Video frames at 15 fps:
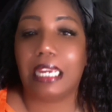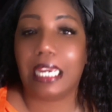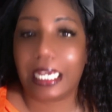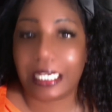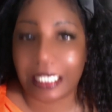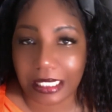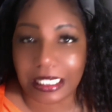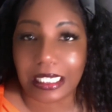
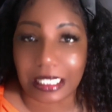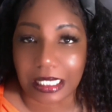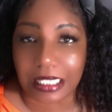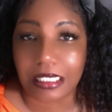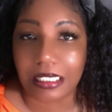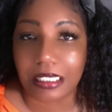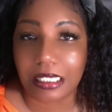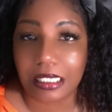And it
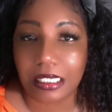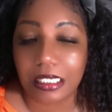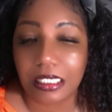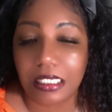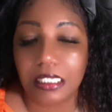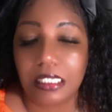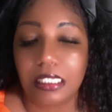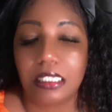doesn't.
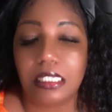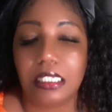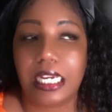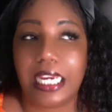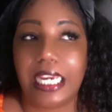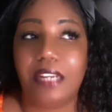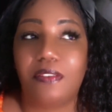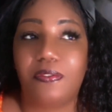
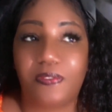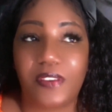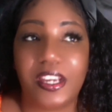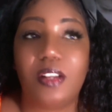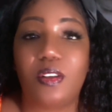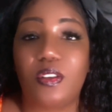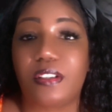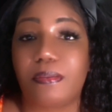It
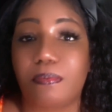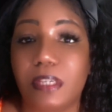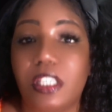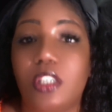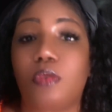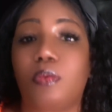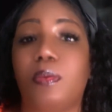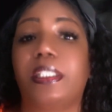fails
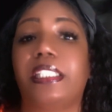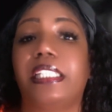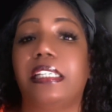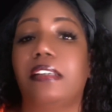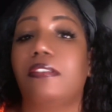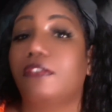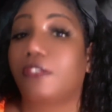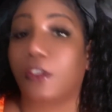
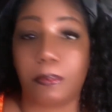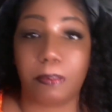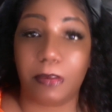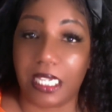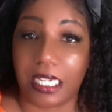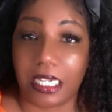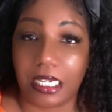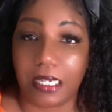miserably for
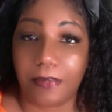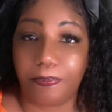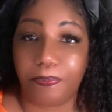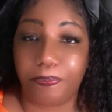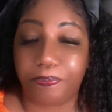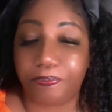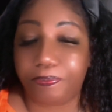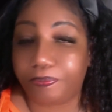me.
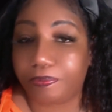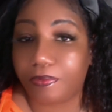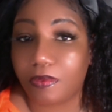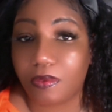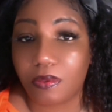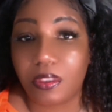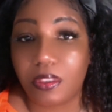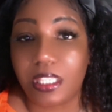
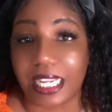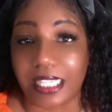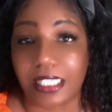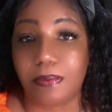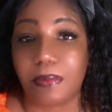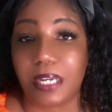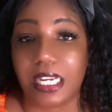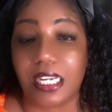That's
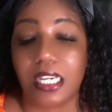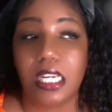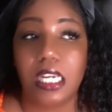me.